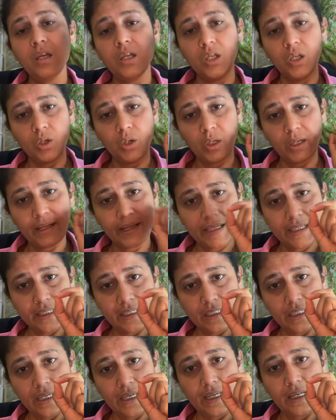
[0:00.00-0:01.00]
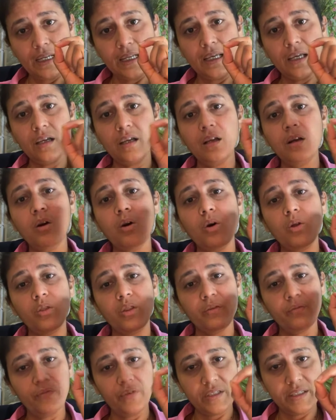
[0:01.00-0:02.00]
You will get a healing on the
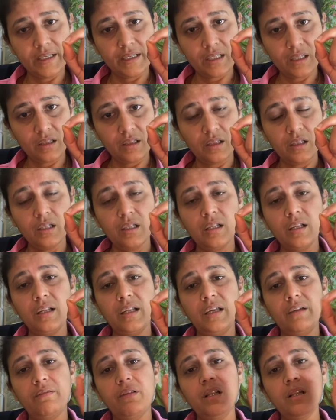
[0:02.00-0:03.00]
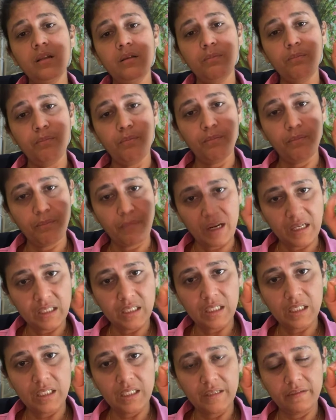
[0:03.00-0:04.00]
physical level,
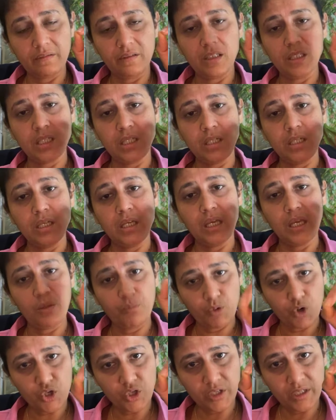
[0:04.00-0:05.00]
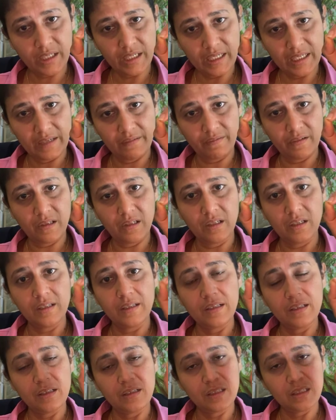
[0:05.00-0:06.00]
mental level, emotional level,
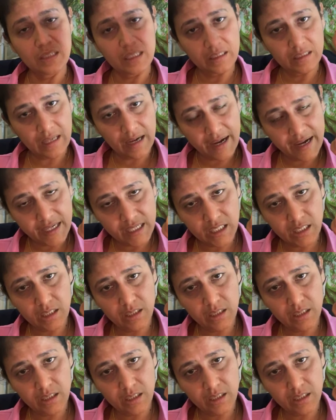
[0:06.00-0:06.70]
and